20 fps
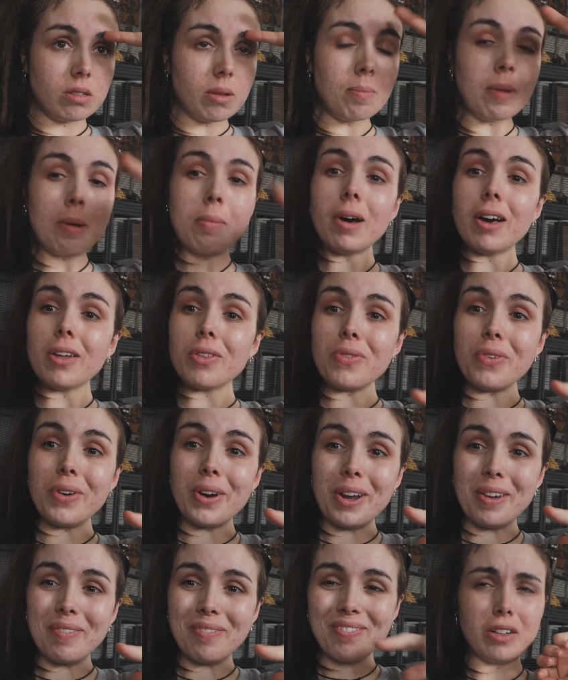my
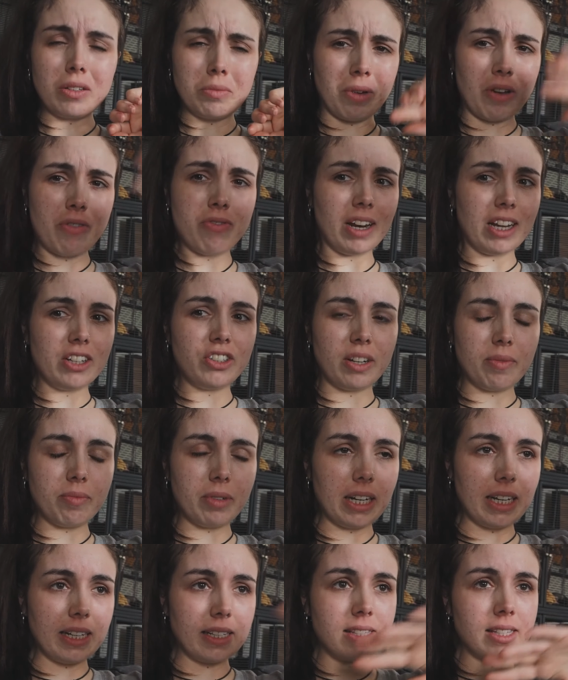bathroom and my flat
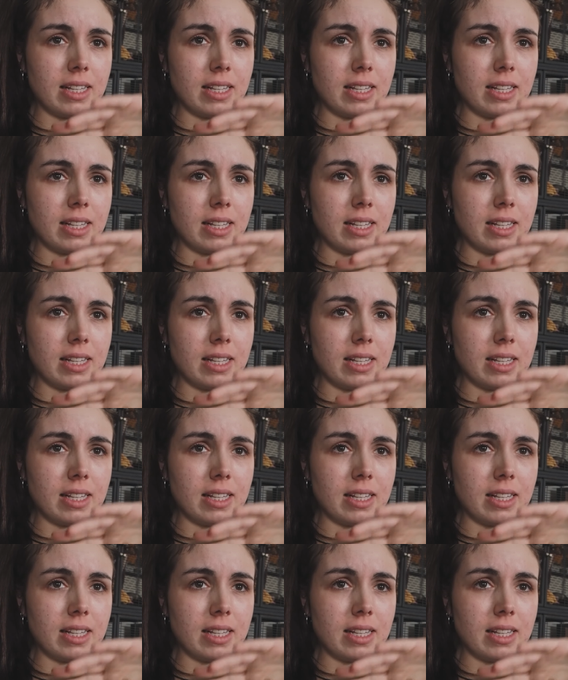generally.